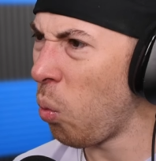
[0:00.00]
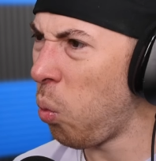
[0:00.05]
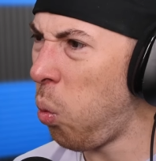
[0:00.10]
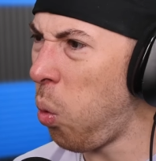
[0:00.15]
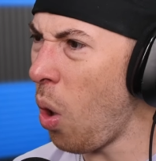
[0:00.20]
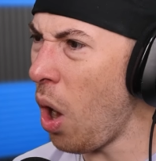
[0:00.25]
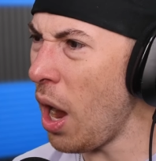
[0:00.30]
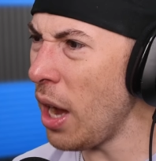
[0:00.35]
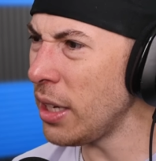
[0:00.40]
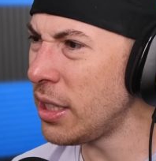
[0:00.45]

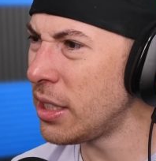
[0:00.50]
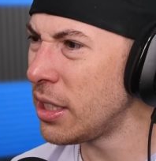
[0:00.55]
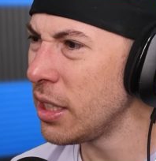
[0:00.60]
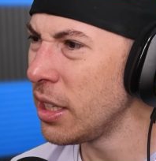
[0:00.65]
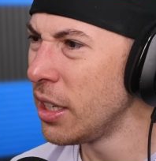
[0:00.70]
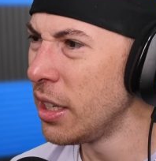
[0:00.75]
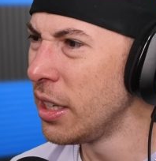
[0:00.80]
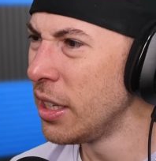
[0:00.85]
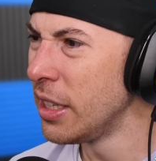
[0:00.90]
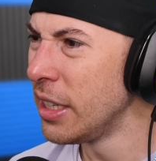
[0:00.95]
What?
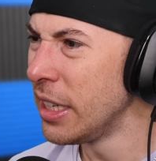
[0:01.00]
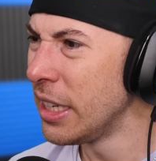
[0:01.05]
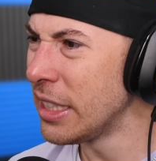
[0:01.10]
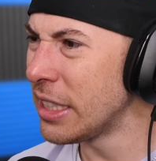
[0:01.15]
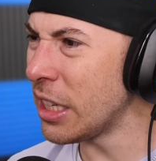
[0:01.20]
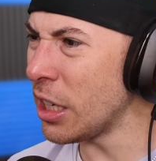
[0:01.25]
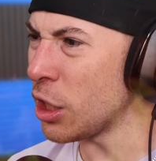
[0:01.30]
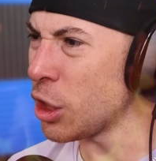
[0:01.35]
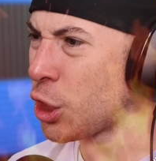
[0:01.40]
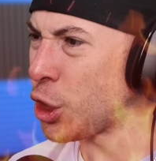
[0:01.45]

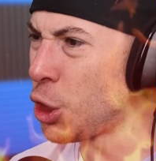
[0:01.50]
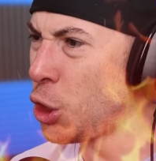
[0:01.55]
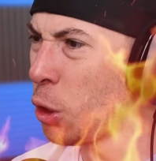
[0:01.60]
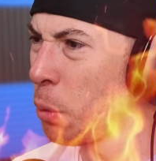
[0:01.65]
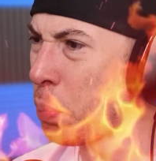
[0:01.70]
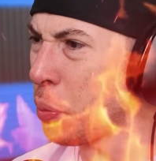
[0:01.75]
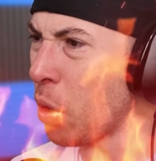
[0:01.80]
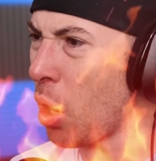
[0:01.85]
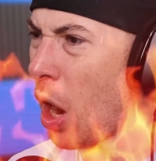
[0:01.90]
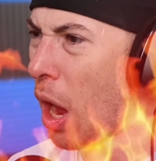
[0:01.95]
Is it a
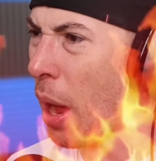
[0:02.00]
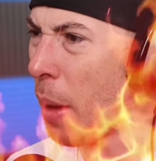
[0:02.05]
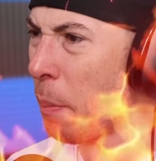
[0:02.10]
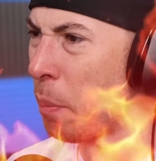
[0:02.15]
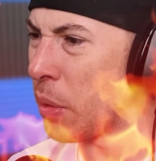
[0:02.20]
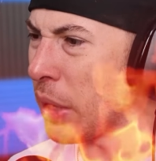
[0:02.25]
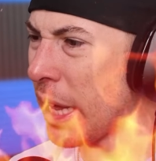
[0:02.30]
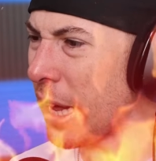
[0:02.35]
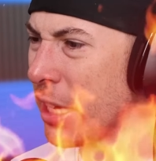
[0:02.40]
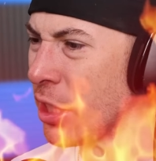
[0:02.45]
super
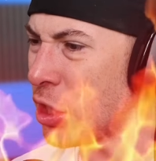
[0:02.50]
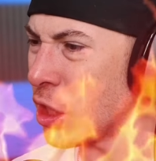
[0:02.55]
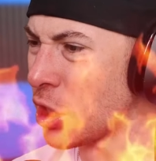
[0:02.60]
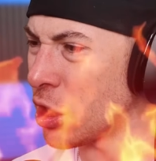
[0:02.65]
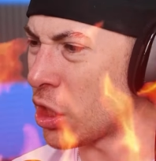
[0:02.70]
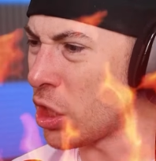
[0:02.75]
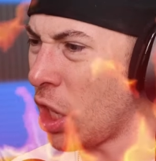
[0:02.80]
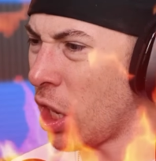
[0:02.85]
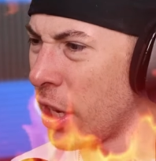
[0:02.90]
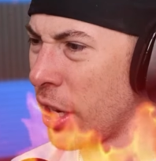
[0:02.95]
hot blade
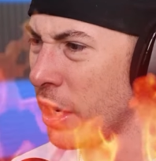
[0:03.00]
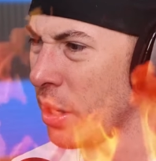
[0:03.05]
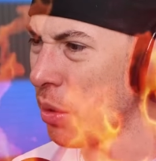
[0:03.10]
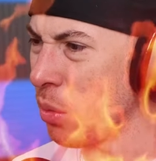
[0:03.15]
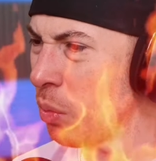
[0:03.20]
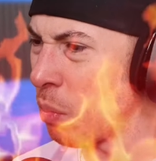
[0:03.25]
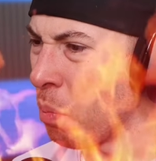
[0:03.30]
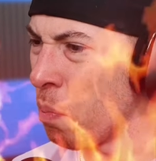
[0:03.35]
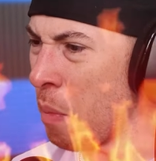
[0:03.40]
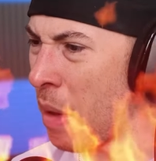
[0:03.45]
just
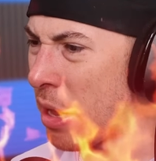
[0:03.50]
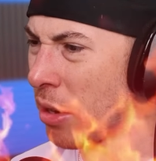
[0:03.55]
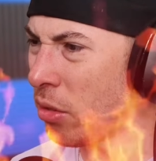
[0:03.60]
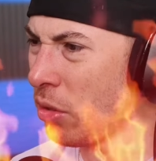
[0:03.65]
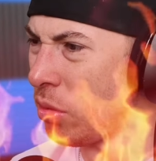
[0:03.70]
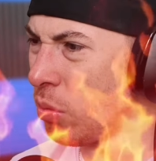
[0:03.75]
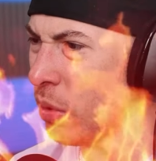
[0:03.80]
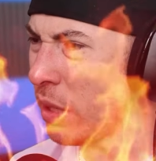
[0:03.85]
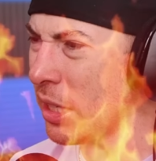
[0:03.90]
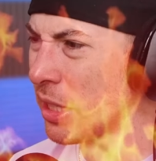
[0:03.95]
cutting
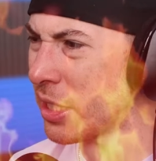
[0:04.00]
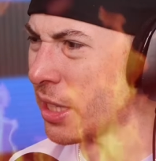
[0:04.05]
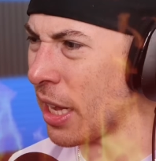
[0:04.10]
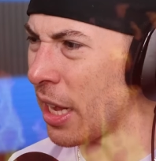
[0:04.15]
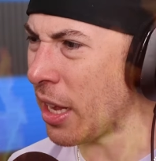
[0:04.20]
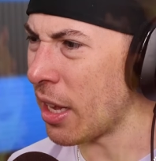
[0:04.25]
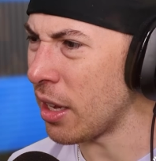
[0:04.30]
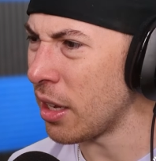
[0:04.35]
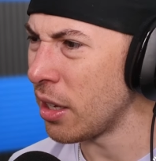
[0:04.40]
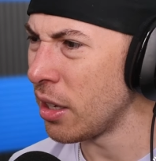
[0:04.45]
metal? What is
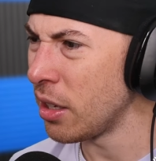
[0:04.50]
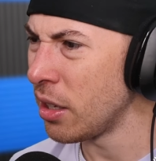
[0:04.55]
that?